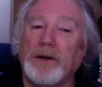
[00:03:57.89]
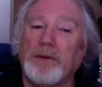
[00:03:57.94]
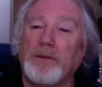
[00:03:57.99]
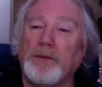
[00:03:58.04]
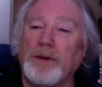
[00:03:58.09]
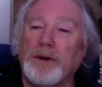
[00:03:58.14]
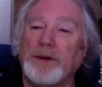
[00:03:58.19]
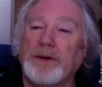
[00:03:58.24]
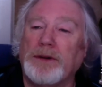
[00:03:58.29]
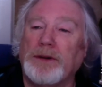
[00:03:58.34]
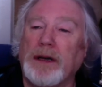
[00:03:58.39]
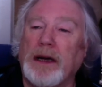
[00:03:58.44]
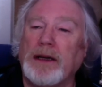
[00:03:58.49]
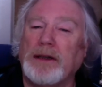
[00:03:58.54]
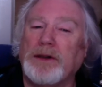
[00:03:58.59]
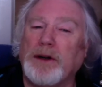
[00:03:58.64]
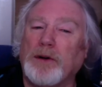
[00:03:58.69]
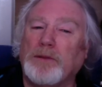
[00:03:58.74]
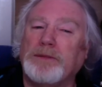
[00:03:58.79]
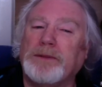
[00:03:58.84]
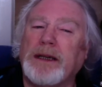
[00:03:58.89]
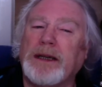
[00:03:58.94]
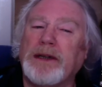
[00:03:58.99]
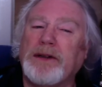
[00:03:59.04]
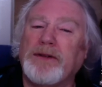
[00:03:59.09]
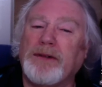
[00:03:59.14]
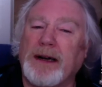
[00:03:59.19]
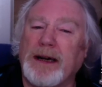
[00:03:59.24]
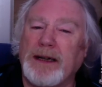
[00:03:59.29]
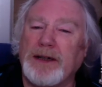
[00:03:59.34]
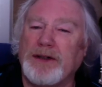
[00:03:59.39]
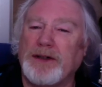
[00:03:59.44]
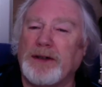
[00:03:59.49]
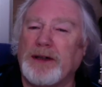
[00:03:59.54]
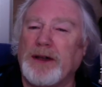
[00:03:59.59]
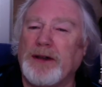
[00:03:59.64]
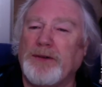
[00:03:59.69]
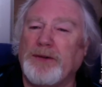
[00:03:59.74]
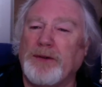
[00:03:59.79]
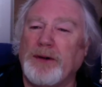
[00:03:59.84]
was adopted gradually
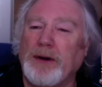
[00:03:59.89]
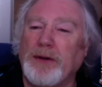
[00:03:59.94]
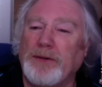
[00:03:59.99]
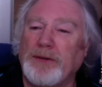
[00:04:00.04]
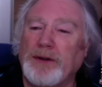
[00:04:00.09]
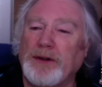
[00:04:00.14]
throughout the